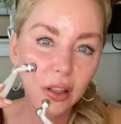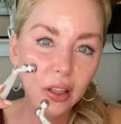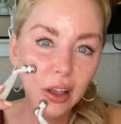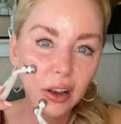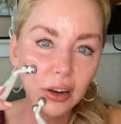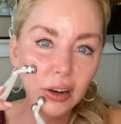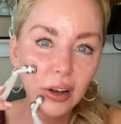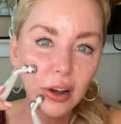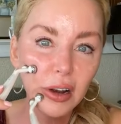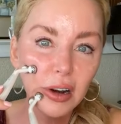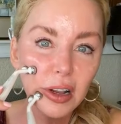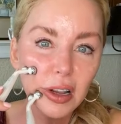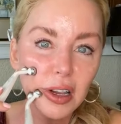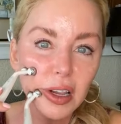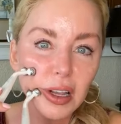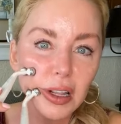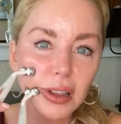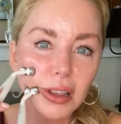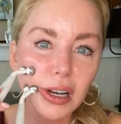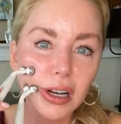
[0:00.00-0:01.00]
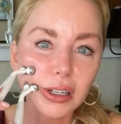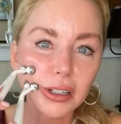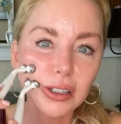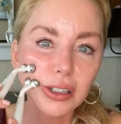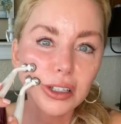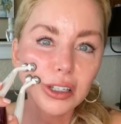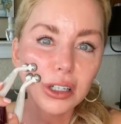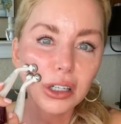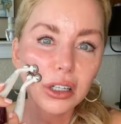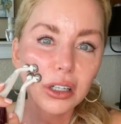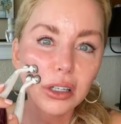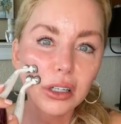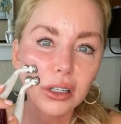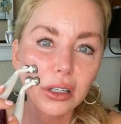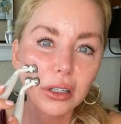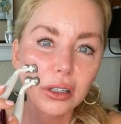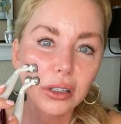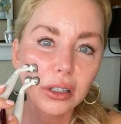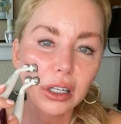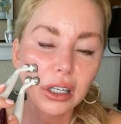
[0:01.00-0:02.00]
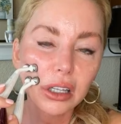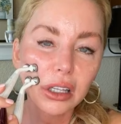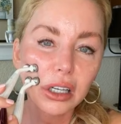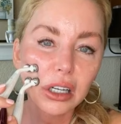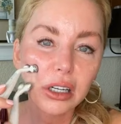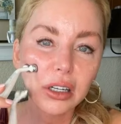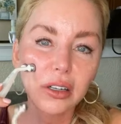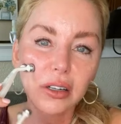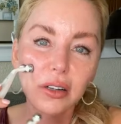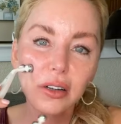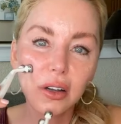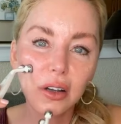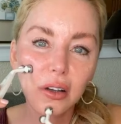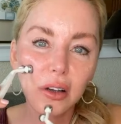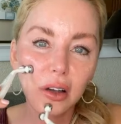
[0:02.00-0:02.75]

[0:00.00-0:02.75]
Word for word: I like to kind of get that chin like that